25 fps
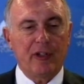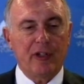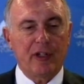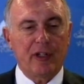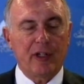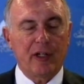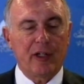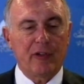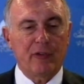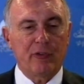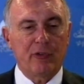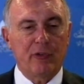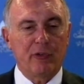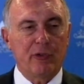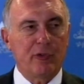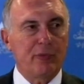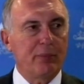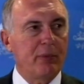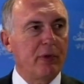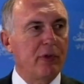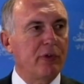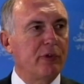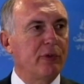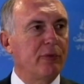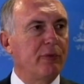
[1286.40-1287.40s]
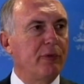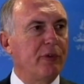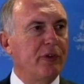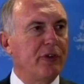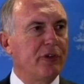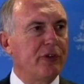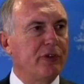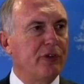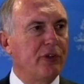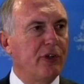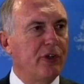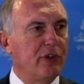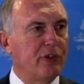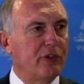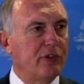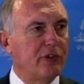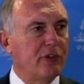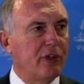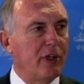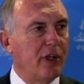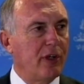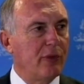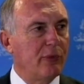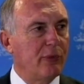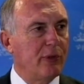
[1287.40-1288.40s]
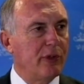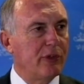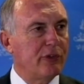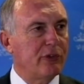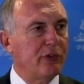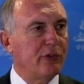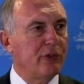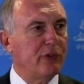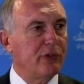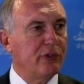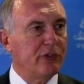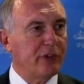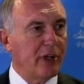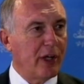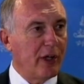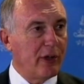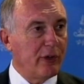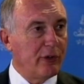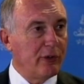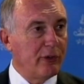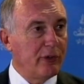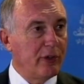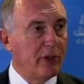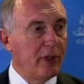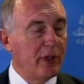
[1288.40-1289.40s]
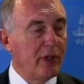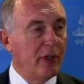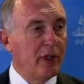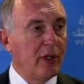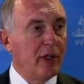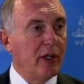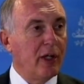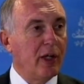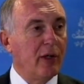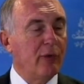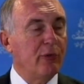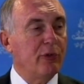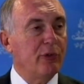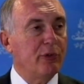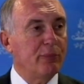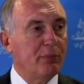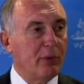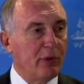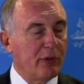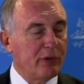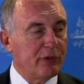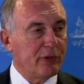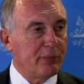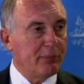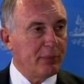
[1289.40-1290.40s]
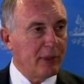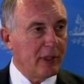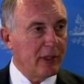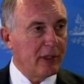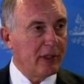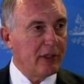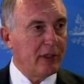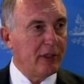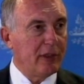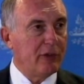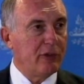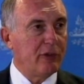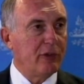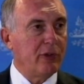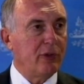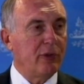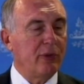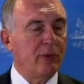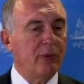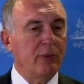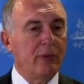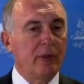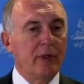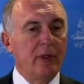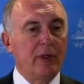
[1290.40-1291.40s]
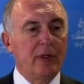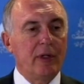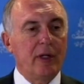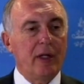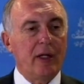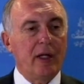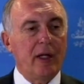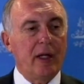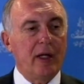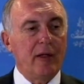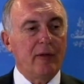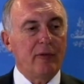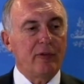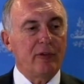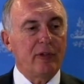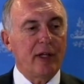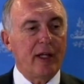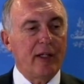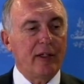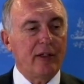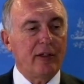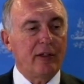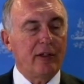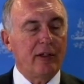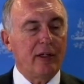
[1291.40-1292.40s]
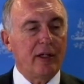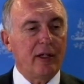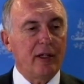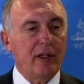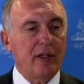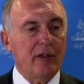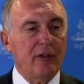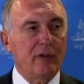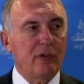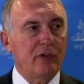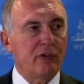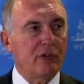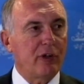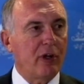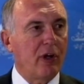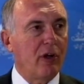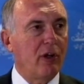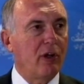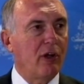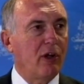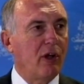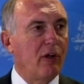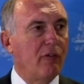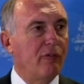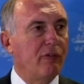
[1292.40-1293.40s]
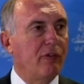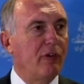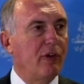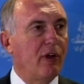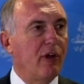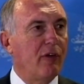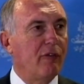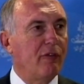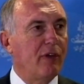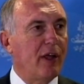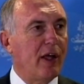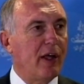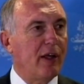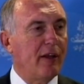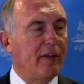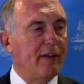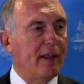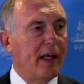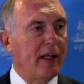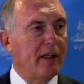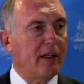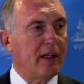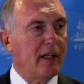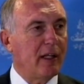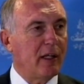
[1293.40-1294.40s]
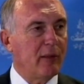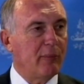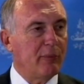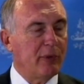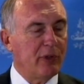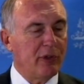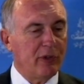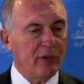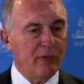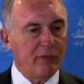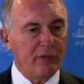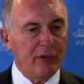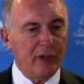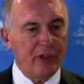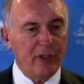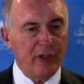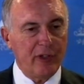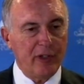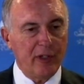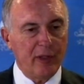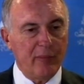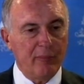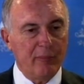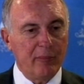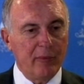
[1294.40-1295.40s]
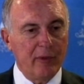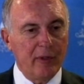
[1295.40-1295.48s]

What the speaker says: country responsible for the search and rescue zone, a responsibility to take control of that element of the